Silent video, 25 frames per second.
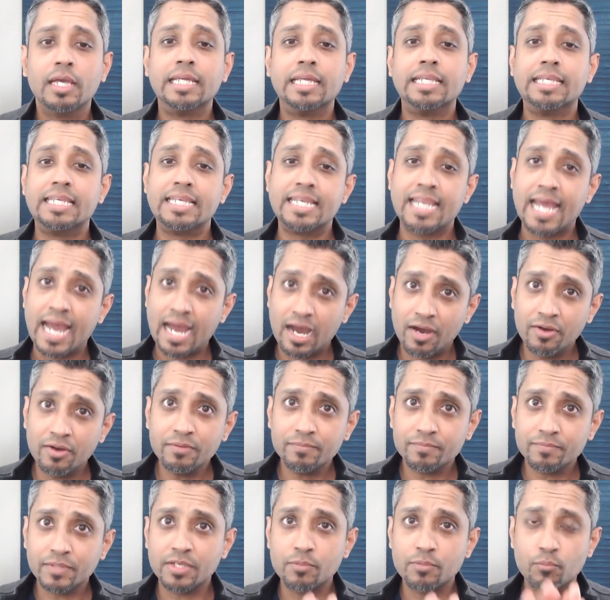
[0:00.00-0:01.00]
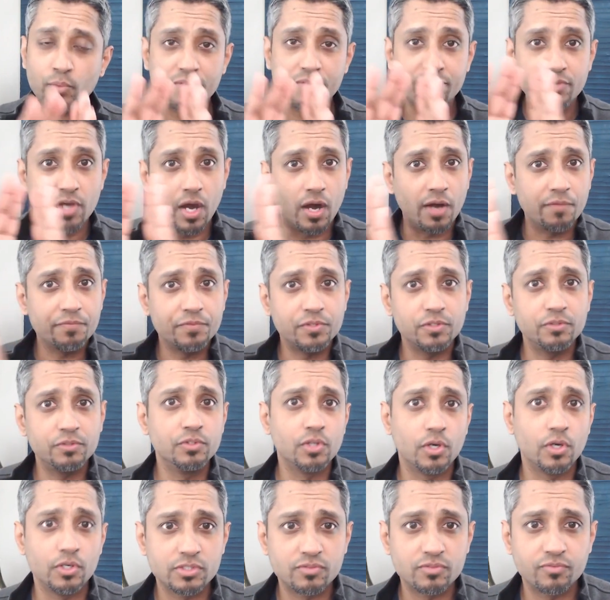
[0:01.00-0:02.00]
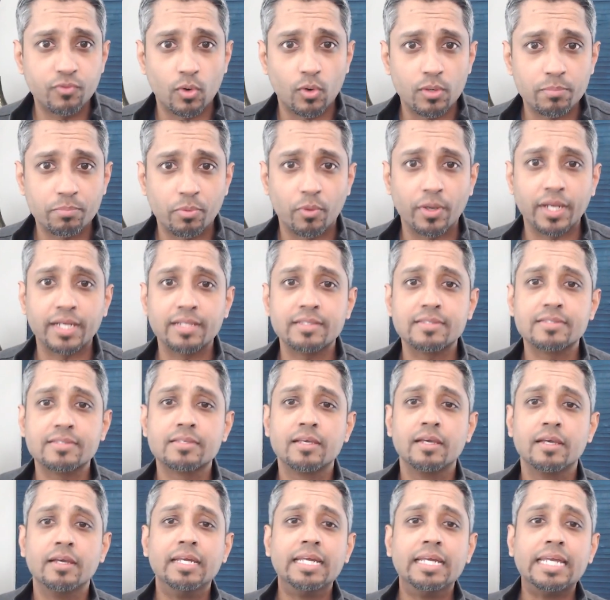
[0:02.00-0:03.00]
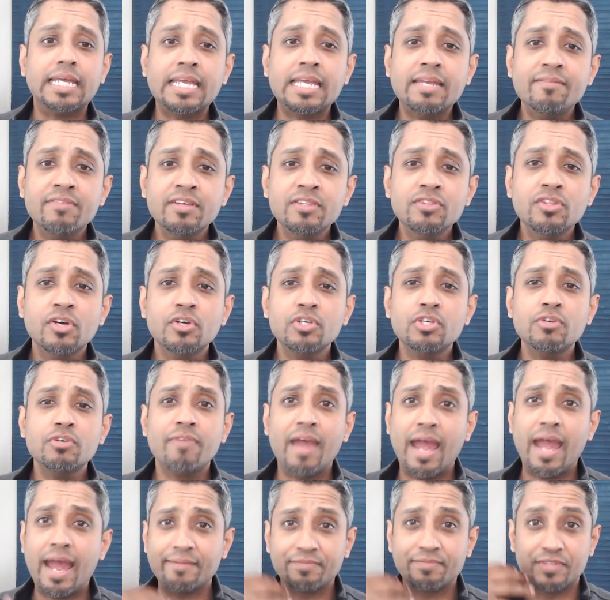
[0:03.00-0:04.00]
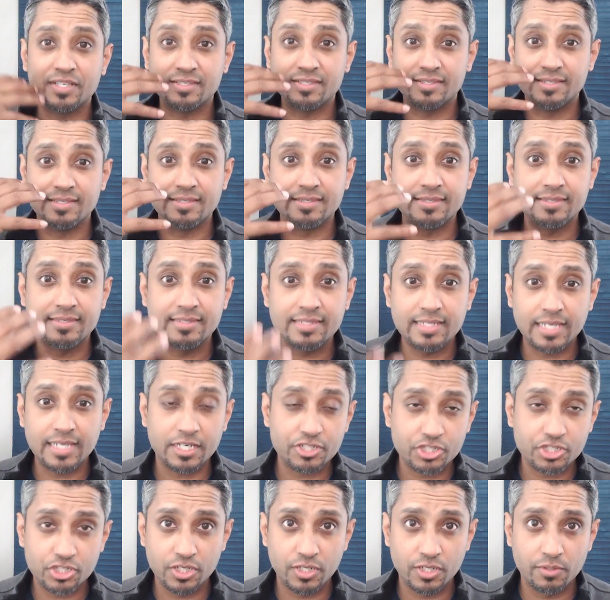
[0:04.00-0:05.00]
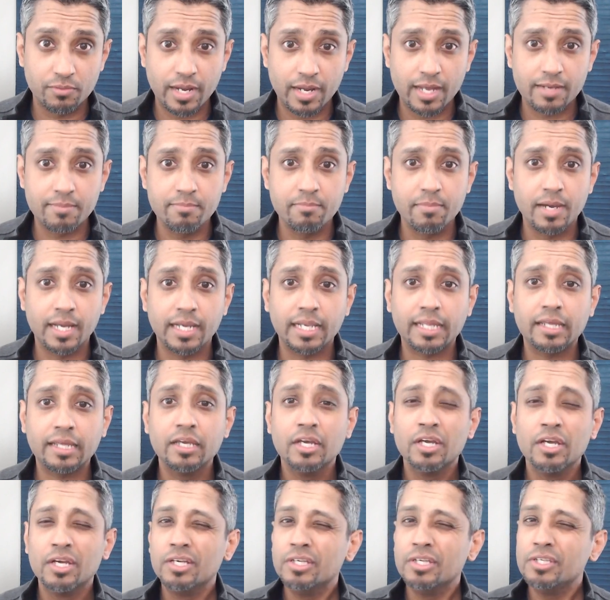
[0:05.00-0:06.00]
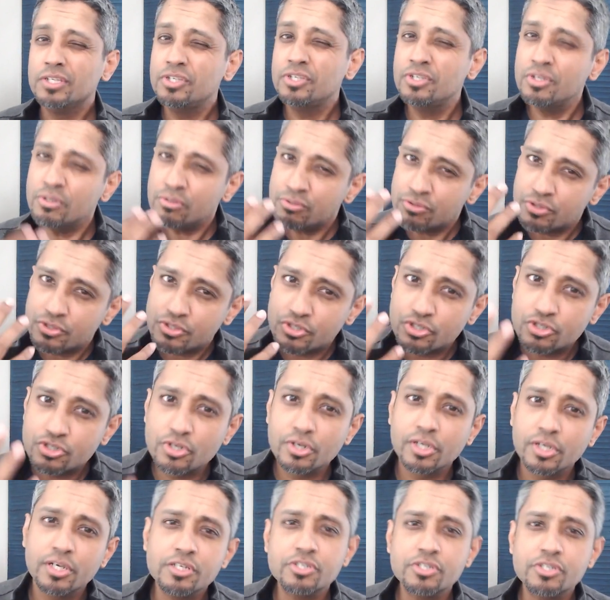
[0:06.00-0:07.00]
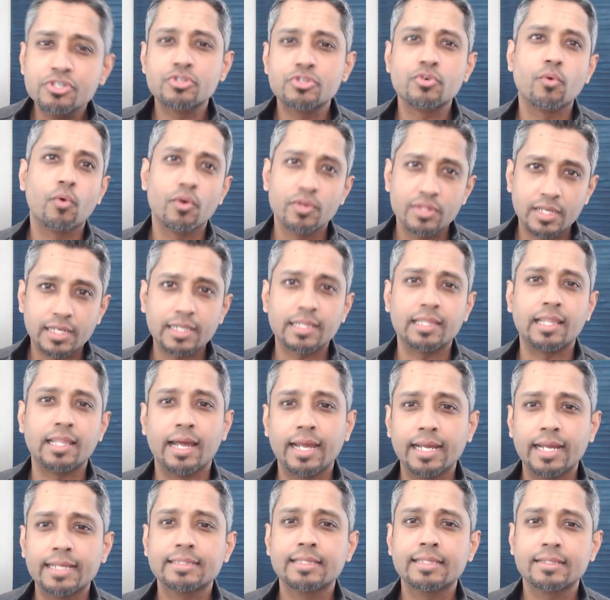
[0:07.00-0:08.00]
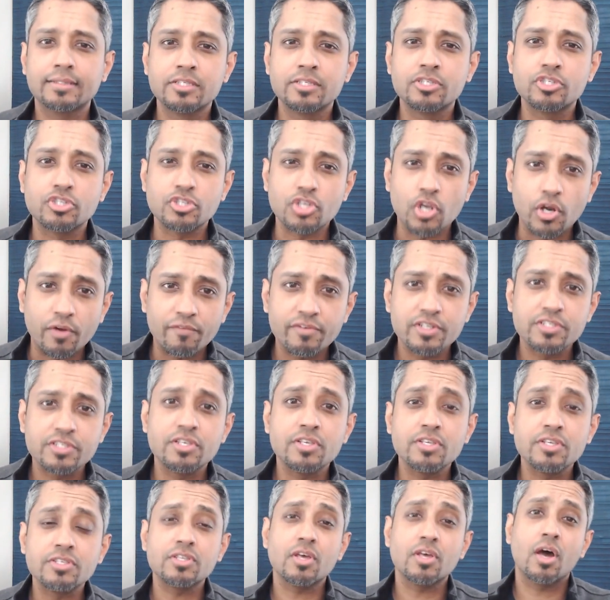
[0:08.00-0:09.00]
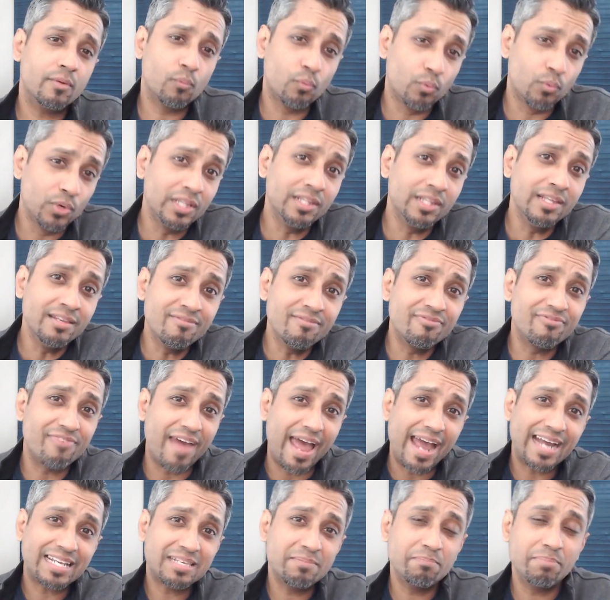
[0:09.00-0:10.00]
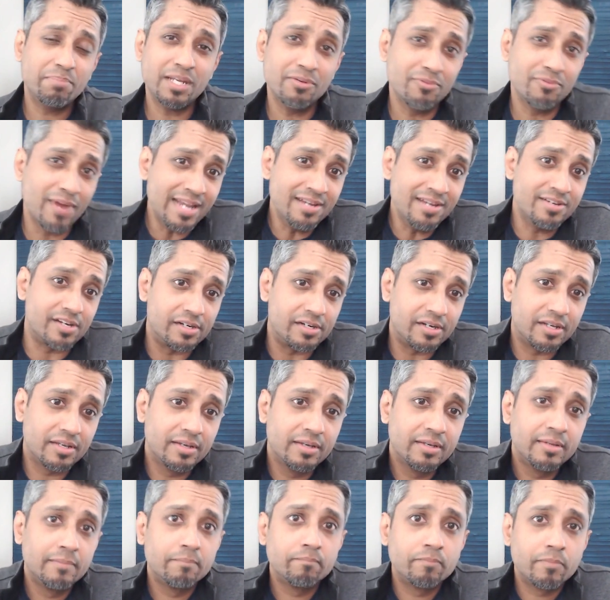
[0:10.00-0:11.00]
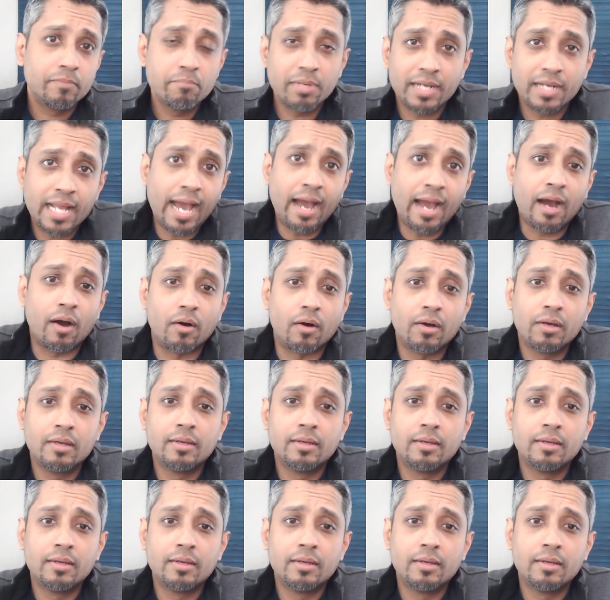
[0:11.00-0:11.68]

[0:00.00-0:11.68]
now that we've gone through those 4 points, even though you've had this discussion around money, you should assure the client that services will in fact be rendered. But how?